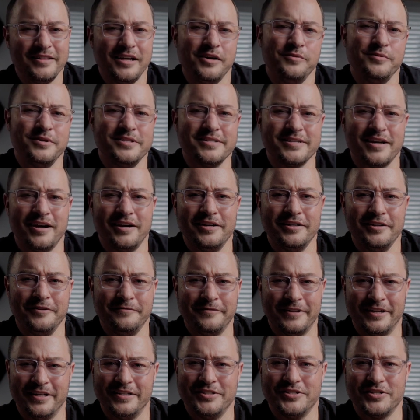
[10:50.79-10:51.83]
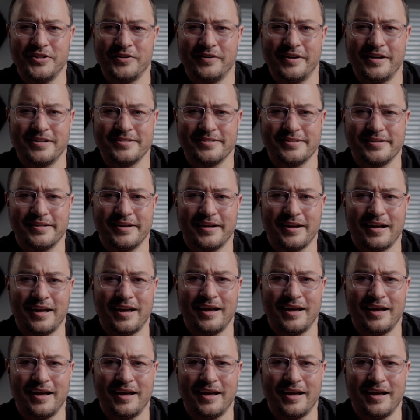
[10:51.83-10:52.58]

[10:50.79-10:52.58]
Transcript: that was kind of interesting.